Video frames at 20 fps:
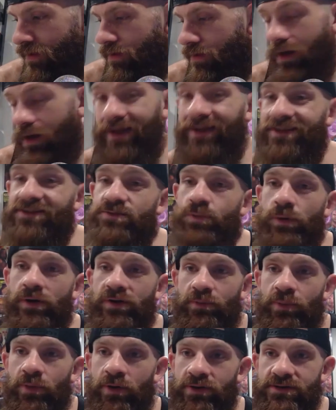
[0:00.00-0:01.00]
guess one of
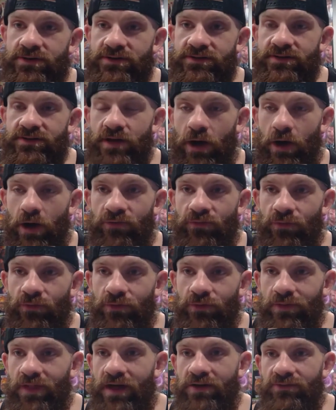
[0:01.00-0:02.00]
the perks for a
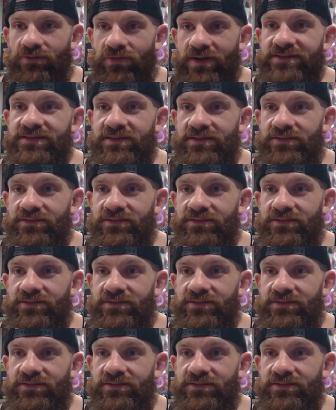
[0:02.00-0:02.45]
lot of wrestling